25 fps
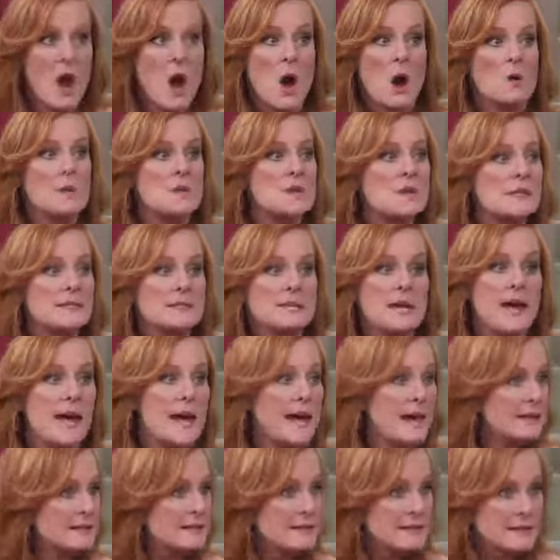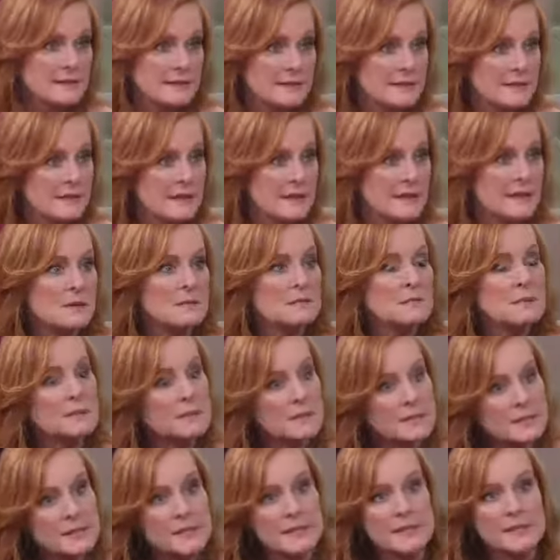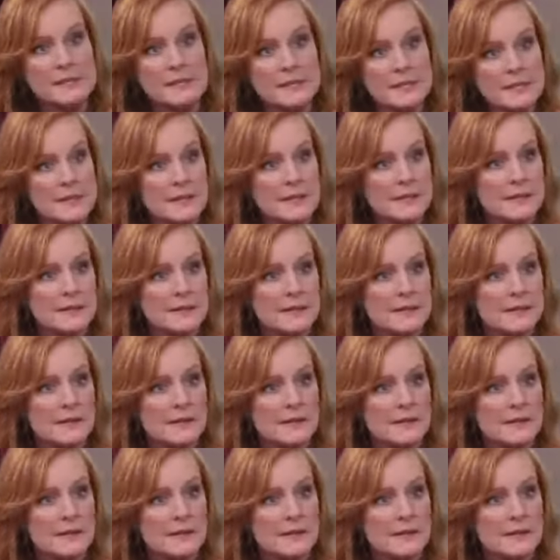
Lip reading: Oh, it tanked. It completely,